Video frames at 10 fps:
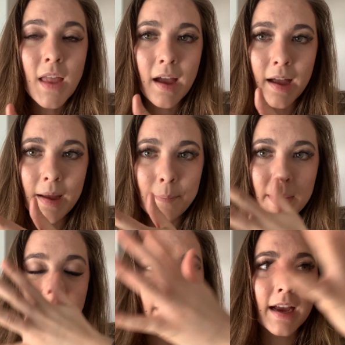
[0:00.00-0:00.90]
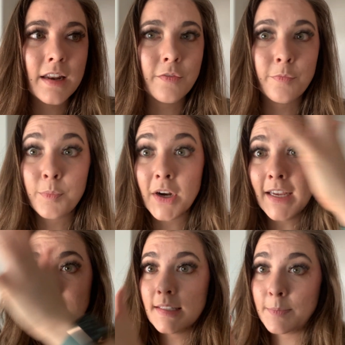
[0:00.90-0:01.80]
it kind of
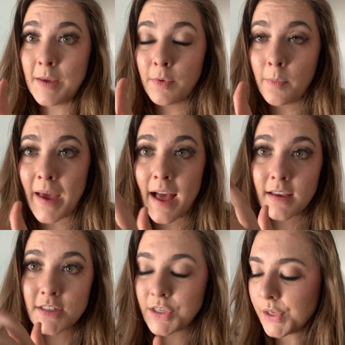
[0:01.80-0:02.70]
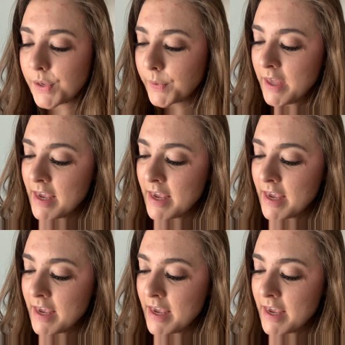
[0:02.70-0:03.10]
brings people back to you.